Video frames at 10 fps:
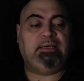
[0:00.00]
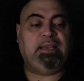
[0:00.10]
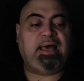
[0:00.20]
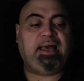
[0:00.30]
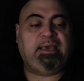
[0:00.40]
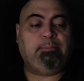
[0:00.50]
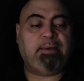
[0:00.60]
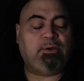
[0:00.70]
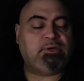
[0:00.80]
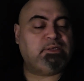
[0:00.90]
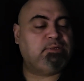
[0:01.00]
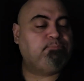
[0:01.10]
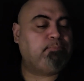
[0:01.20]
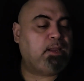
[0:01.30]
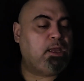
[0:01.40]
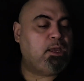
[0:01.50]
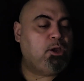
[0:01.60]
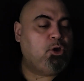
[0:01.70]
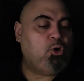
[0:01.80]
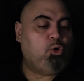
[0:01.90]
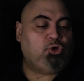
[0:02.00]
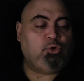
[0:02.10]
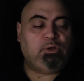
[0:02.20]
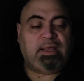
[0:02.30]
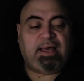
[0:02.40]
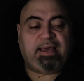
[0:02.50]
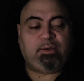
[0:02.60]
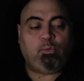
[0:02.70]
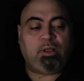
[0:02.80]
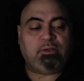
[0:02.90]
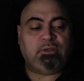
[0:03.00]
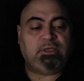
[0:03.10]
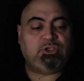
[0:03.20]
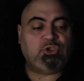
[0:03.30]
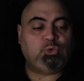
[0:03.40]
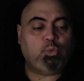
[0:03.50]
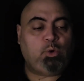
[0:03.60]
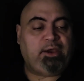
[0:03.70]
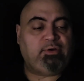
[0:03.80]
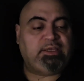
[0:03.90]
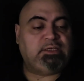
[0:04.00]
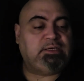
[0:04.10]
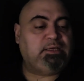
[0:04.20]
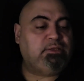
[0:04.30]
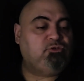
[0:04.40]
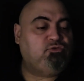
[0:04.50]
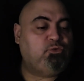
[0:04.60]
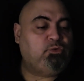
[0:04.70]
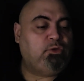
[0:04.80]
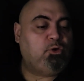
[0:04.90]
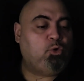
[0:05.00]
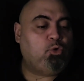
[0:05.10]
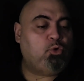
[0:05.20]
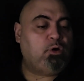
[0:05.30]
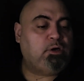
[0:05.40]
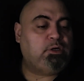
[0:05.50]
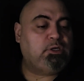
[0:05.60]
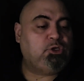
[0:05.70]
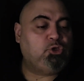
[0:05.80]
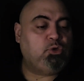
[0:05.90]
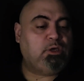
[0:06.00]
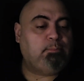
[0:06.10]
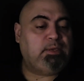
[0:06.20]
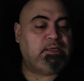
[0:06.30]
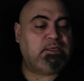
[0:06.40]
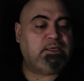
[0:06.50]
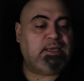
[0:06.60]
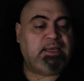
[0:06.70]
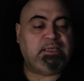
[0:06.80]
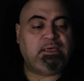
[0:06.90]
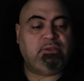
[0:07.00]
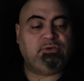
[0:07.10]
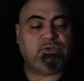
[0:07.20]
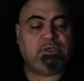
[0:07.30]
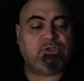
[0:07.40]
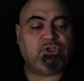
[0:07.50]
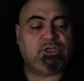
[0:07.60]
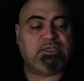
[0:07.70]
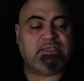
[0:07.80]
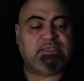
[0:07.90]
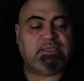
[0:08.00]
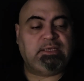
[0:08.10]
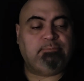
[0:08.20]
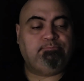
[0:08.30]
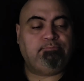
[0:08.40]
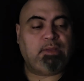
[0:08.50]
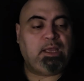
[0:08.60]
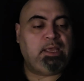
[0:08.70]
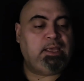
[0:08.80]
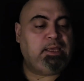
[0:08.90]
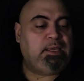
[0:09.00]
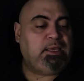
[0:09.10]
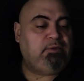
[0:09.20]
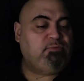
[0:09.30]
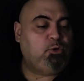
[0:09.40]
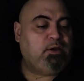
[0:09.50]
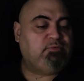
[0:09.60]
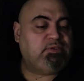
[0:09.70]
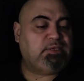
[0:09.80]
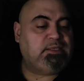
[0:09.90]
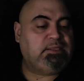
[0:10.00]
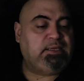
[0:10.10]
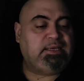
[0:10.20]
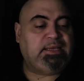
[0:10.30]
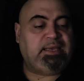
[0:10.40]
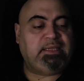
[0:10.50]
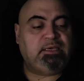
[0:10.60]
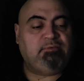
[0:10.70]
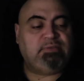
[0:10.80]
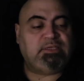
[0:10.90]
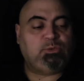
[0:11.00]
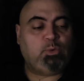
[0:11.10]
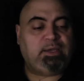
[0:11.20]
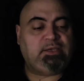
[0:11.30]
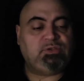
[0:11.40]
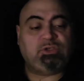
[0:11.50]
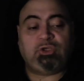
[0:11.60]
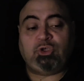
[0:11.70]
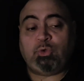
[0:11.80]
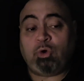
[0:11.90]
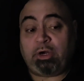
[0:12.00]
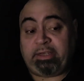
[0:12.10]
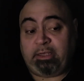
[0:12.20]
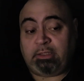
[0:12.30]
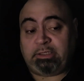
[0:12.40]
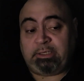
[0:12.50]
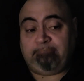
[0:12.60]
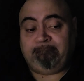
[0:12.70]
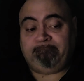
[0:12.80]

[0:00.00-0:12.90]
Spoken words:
lie about it, or you lie while swearing to tell the truth, or you commit any other such sin. If you have sinned in any of these ways, you are guilty.